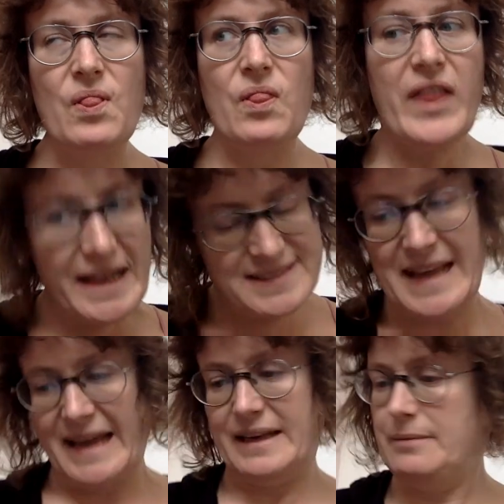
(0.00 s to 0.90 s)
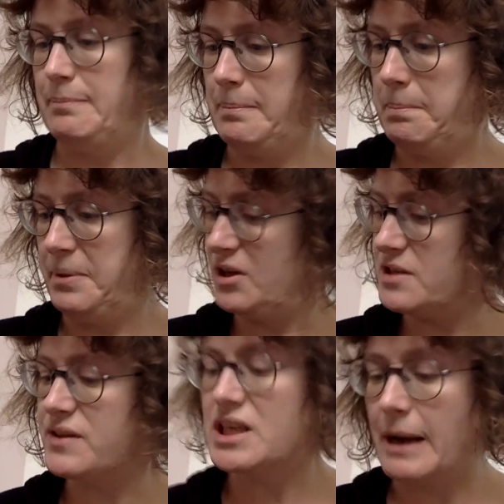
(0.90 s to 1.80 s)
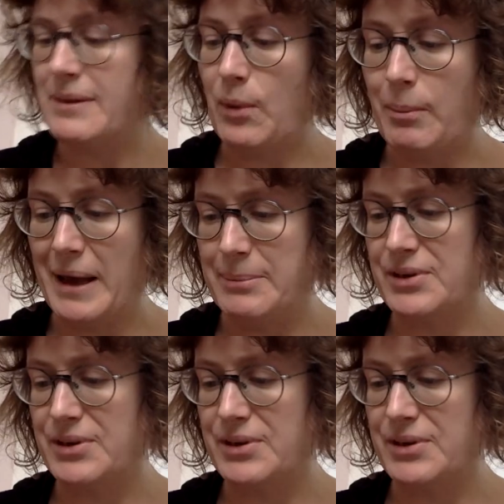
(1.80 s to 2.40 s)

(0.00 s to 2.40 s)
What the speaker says: That said, because of the time they were made,